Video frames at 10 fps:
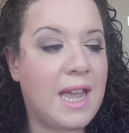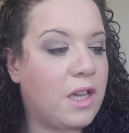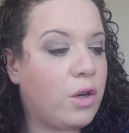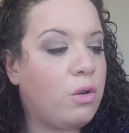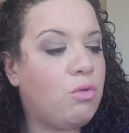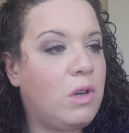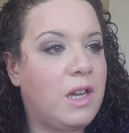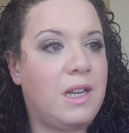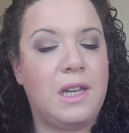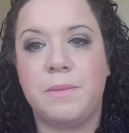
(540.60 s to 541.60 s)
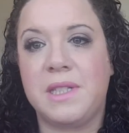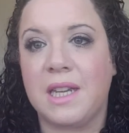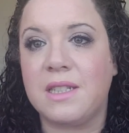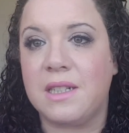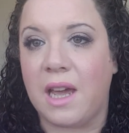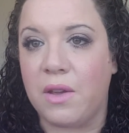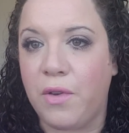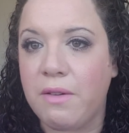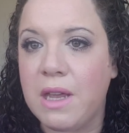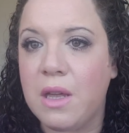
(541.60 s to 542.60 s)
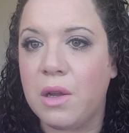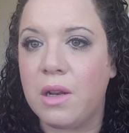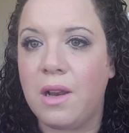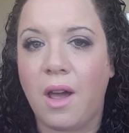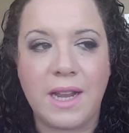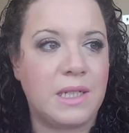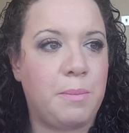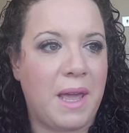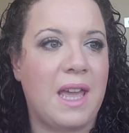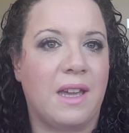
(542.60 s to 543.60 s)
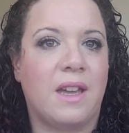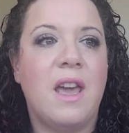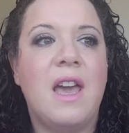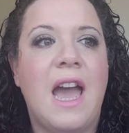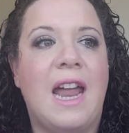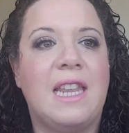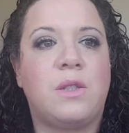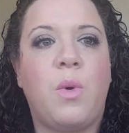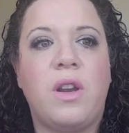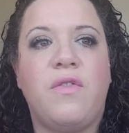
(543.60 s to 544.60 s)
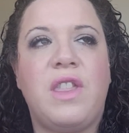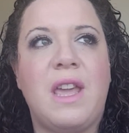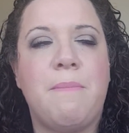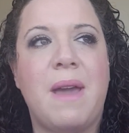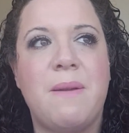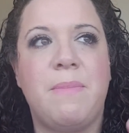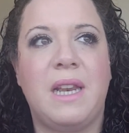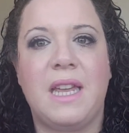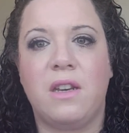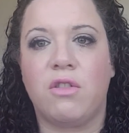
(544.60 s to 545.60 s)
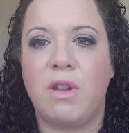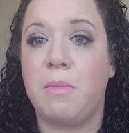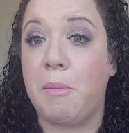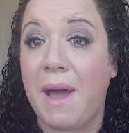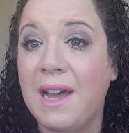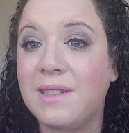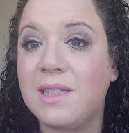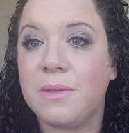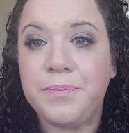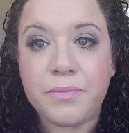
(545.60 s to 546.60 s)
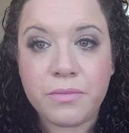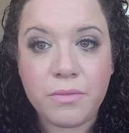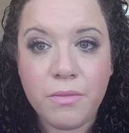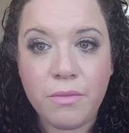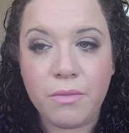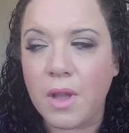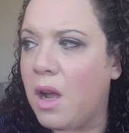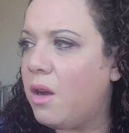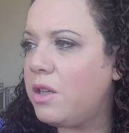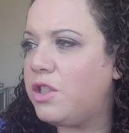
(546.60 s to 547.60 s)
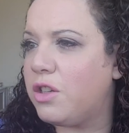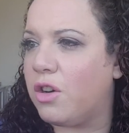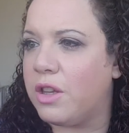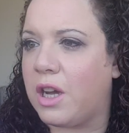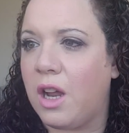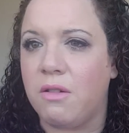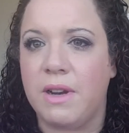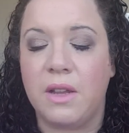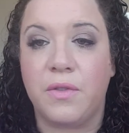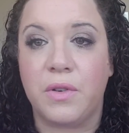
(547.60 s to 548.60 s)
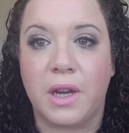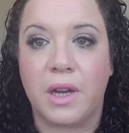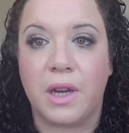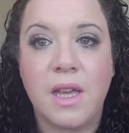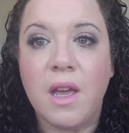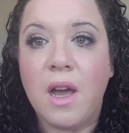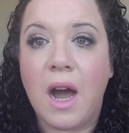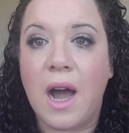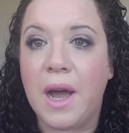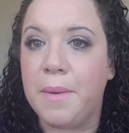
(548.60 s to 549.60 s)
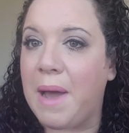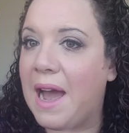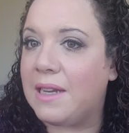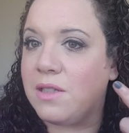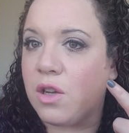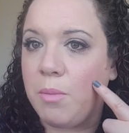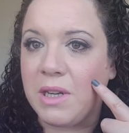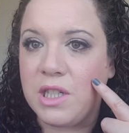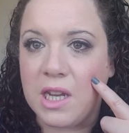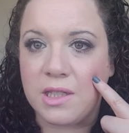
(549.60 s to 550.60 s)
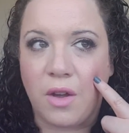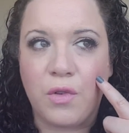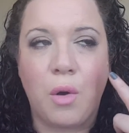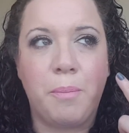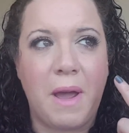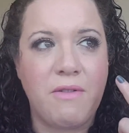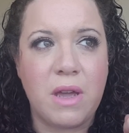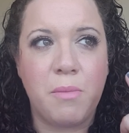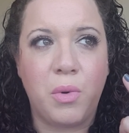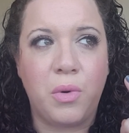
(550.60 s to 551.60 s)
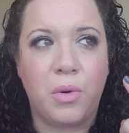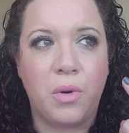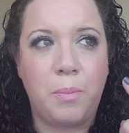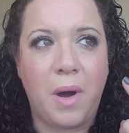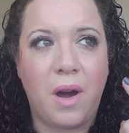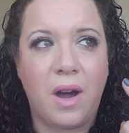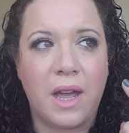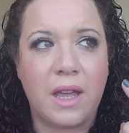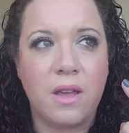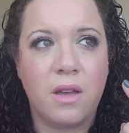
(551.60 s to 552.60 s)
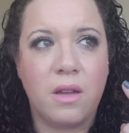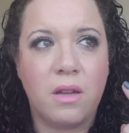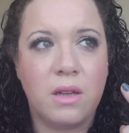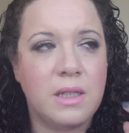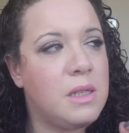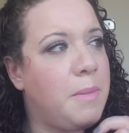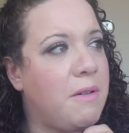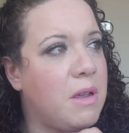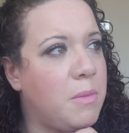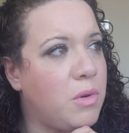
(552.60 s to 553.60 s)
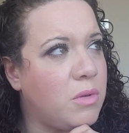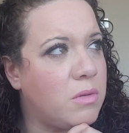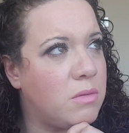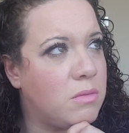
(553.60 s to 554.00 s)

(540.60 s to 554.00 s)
a cooler lipstick today, very light pink, and it's one of the Maybelline Creamy Mattes. I should have got the colour really for you guys. And on my cheeks I've got Berry & More by, is it Berry & More?